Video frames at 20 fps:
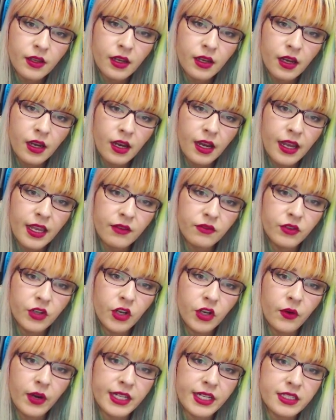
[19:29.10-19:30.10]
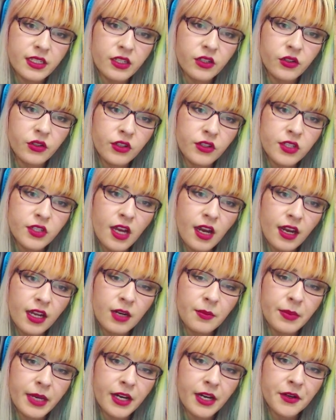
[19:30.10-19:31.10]
I have no idea who you're talking
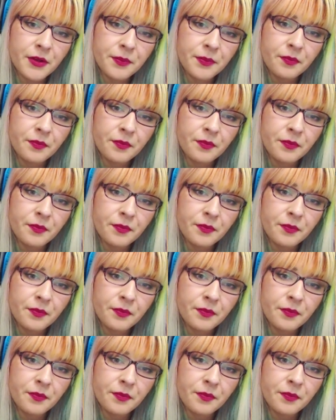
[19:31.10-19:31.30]
about.